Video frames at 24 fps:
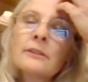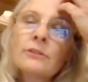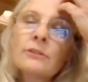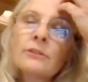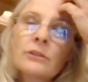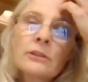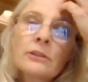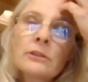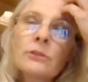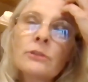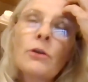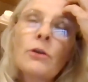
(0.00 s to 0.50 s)
There's
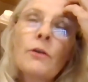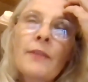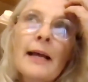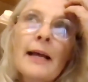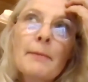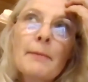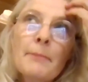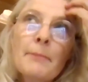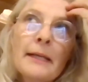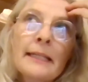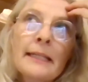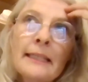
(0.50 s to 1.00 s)
just not
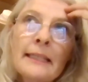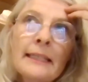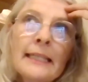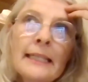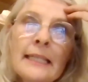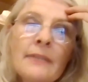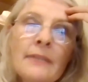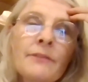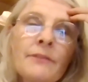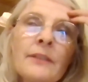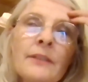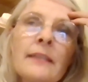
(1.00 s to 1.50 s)
that many
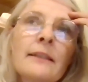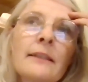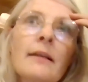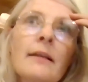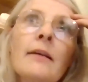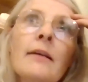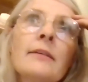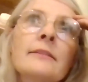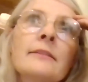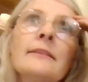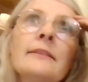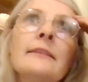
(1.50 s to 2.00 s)
evening
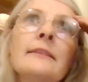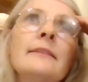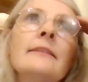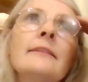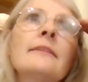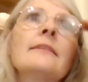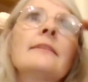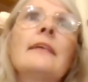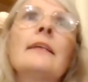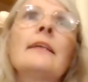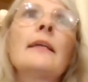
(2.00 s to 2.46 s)
classes,